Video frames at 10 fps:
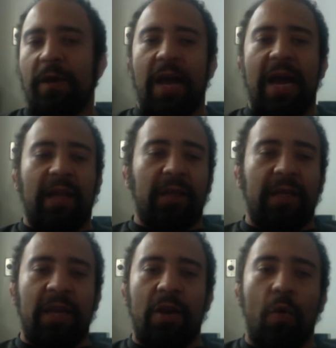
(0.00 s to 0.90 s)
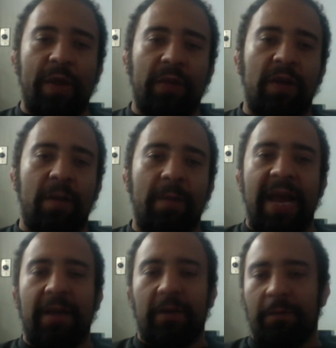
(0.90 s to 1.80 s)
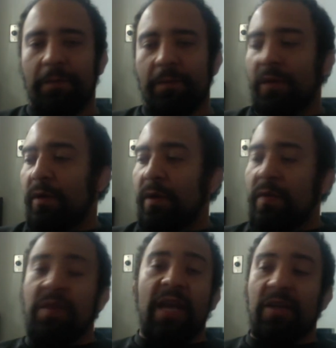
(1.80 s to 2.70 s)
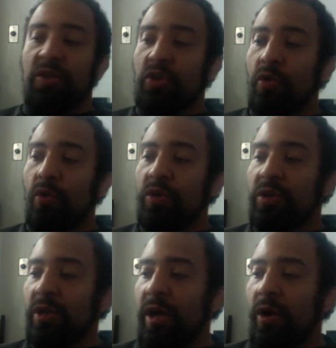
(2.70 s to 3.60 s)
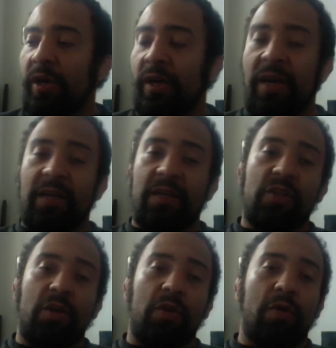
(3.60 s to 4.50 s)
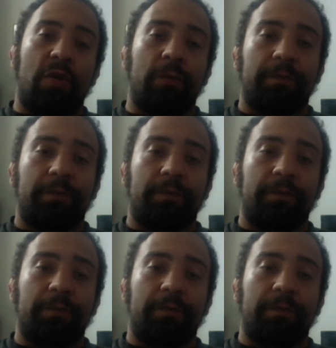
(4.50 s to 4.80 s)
I cannot wait to come back. Then the school is organically is gonna grow.